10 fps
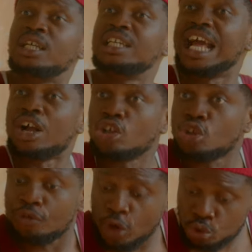Did they cut
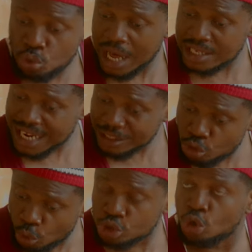off your two hands? Can't
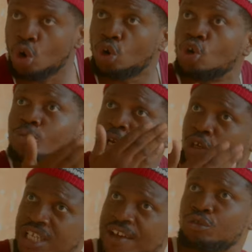you wash your own clothes by
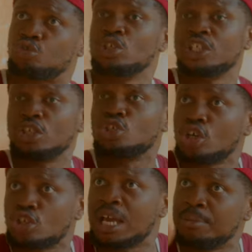yourself too? Is it
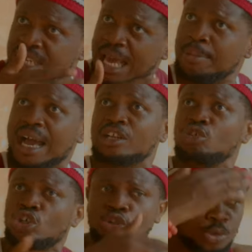doesn't mean it, man? Are you
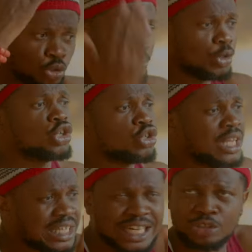going to be doing because
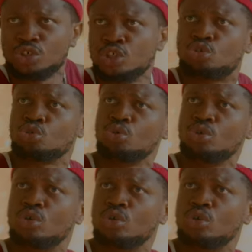others are doing too?